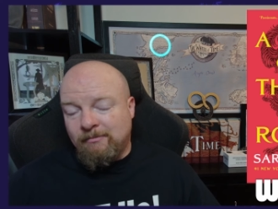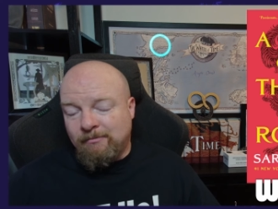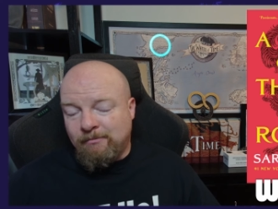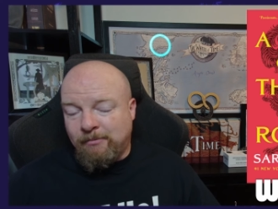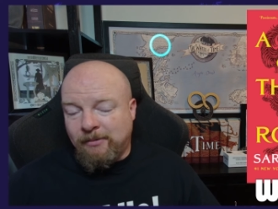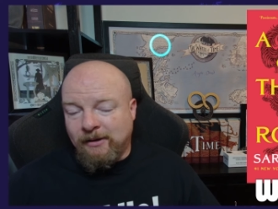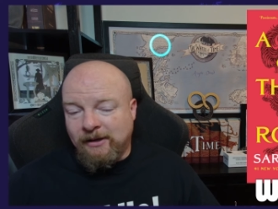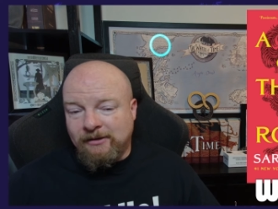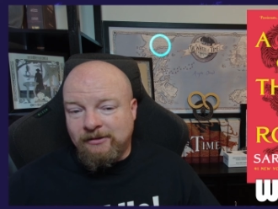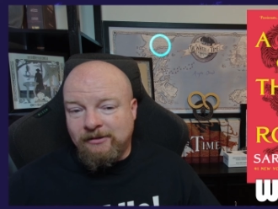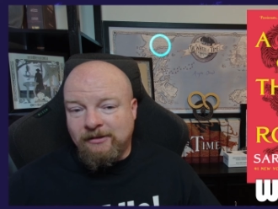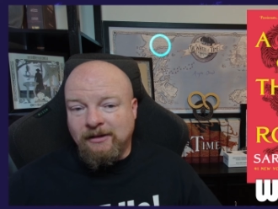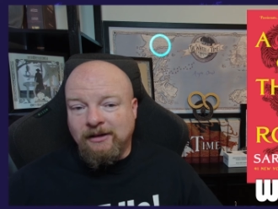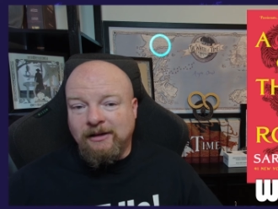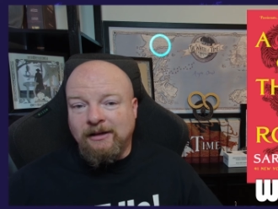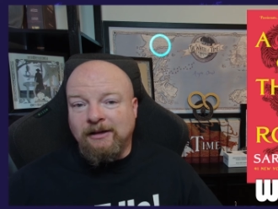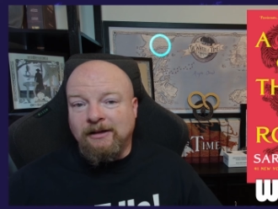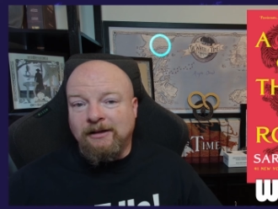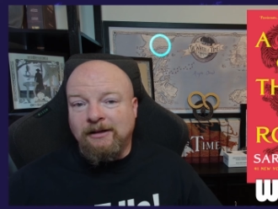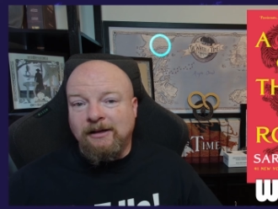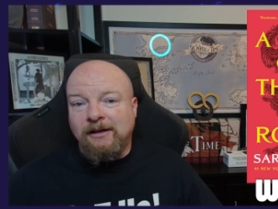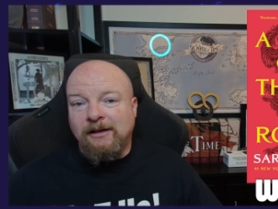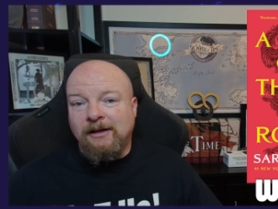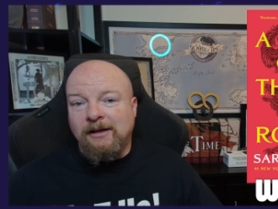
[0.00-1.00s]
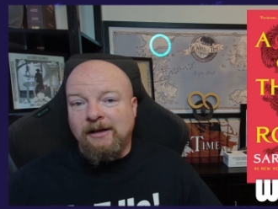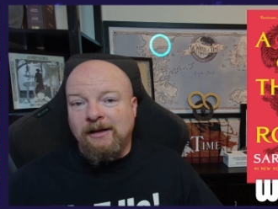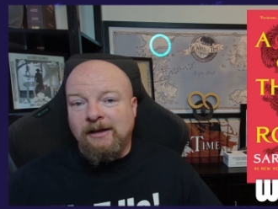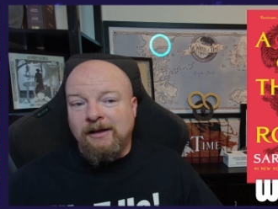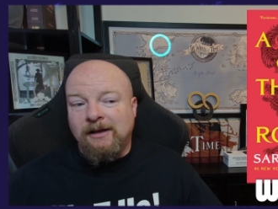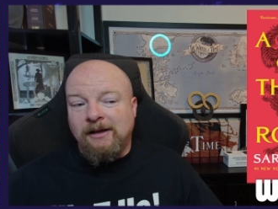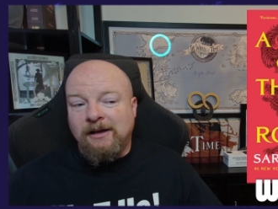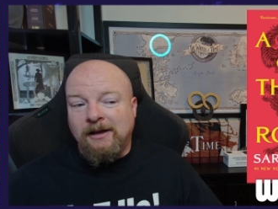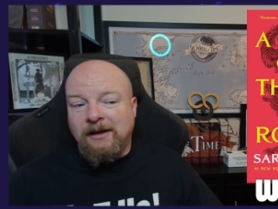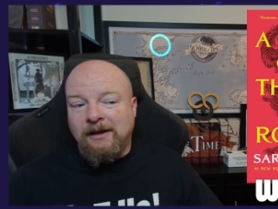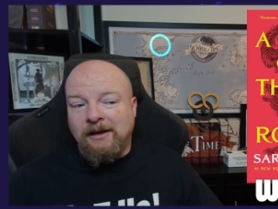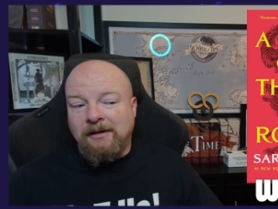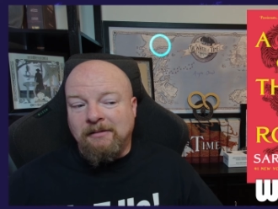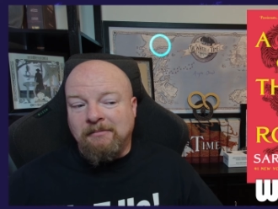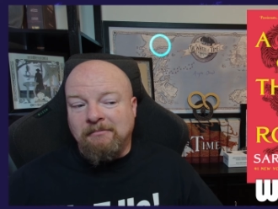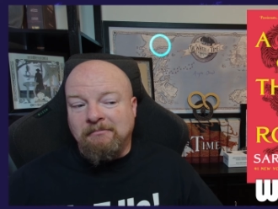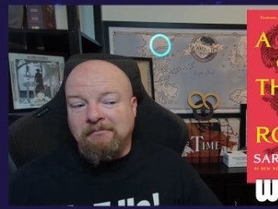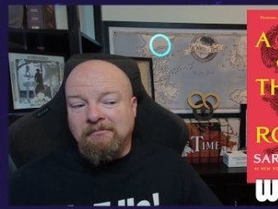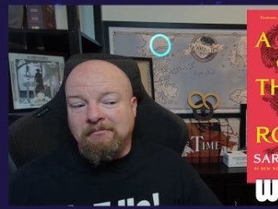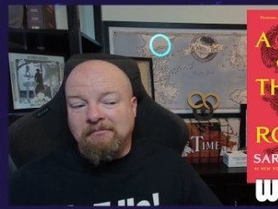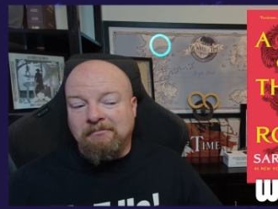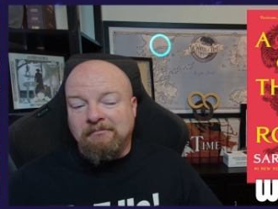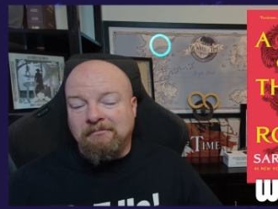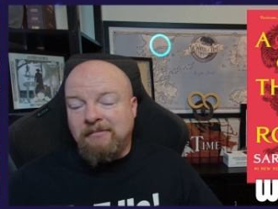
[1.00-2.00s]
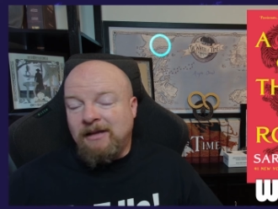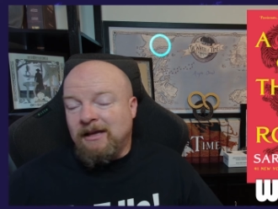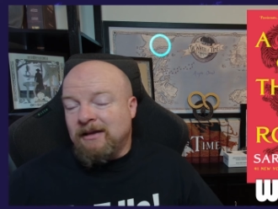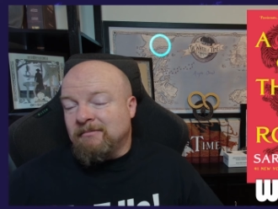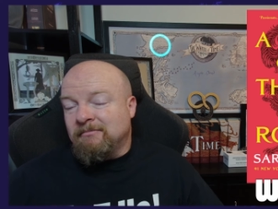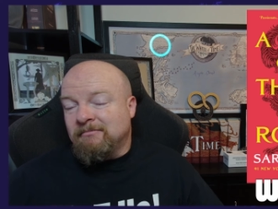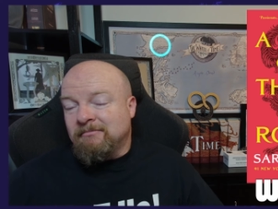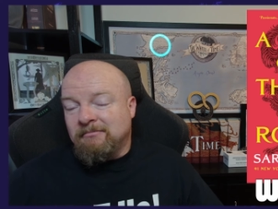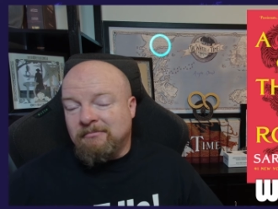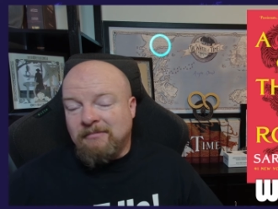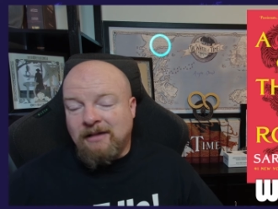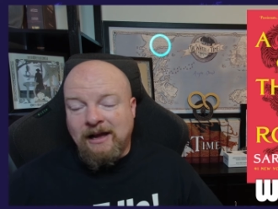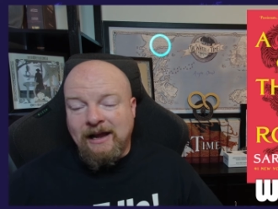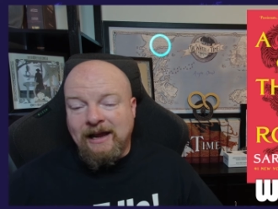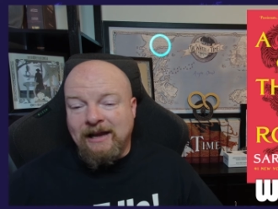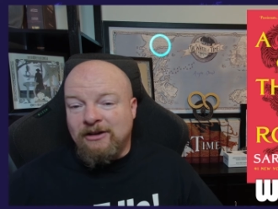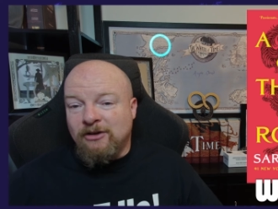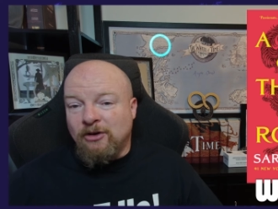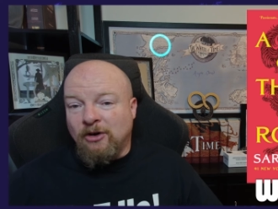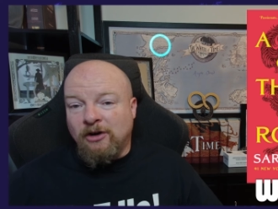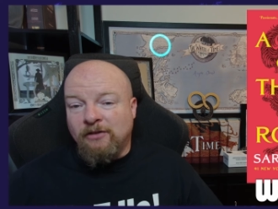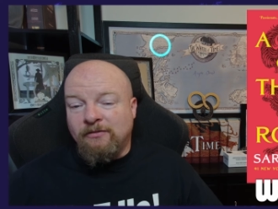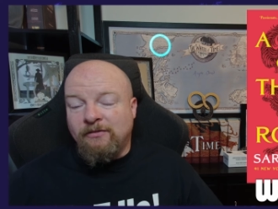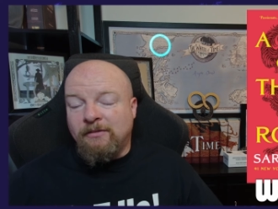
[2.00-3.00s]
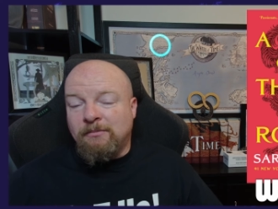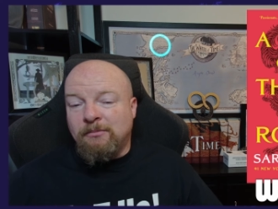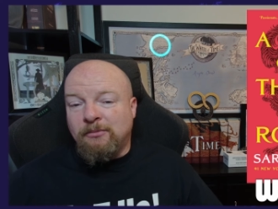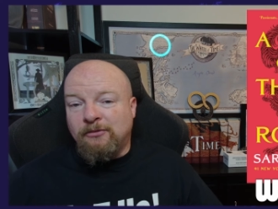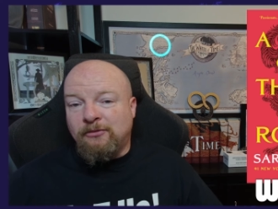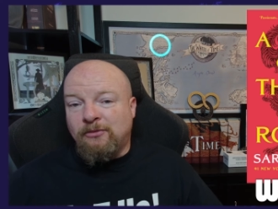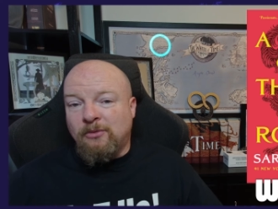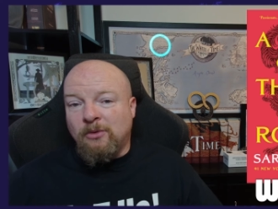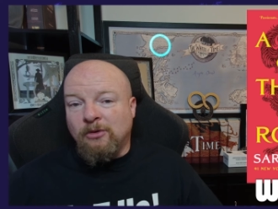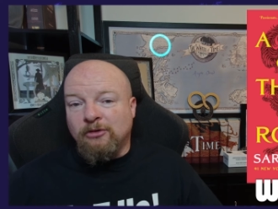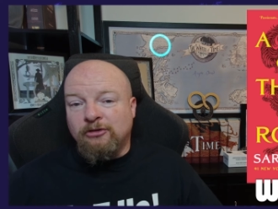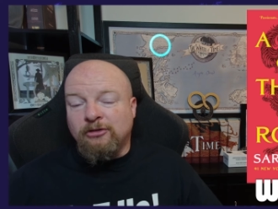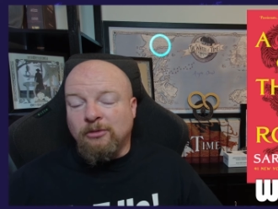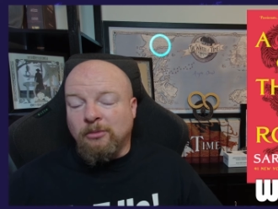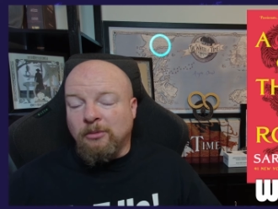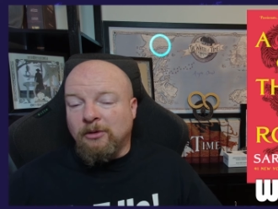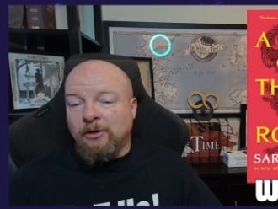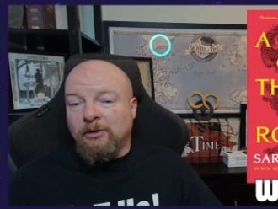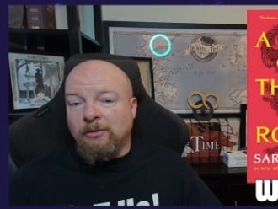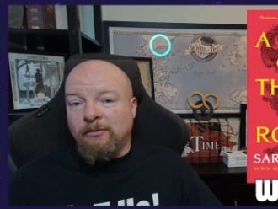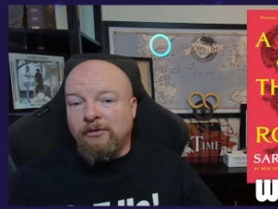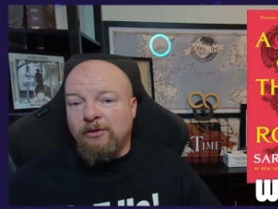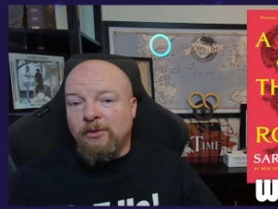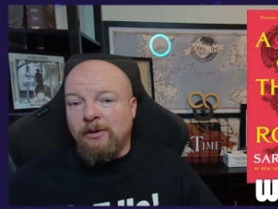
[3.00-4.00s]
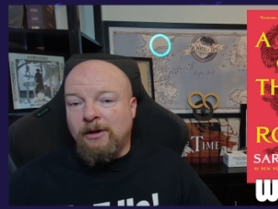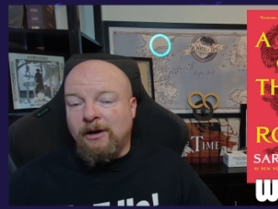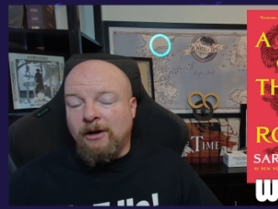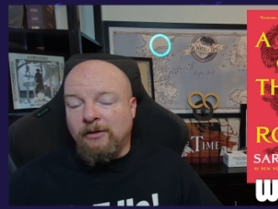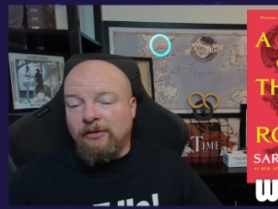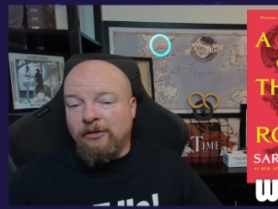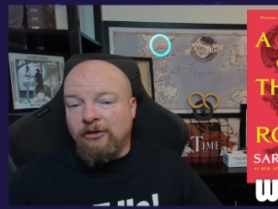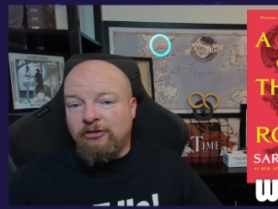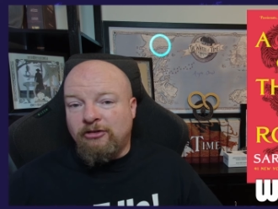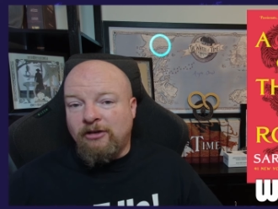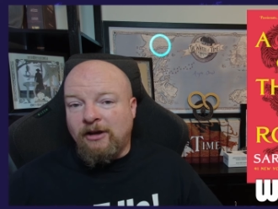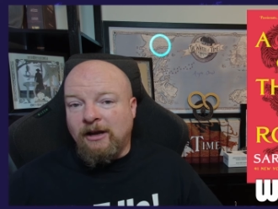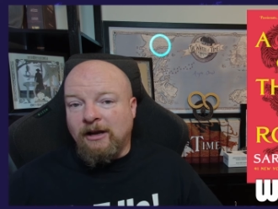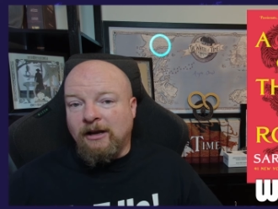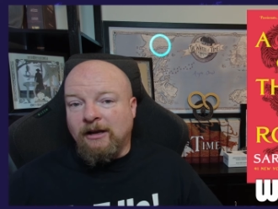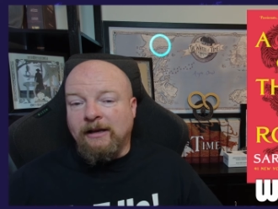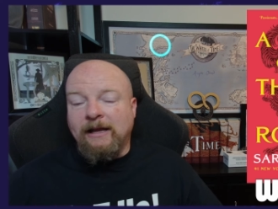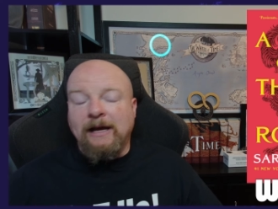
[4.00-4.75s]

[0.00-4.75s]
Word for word: But, uh, um, yeah, I hadn't heard of it before, so we're going to review it here on the channel.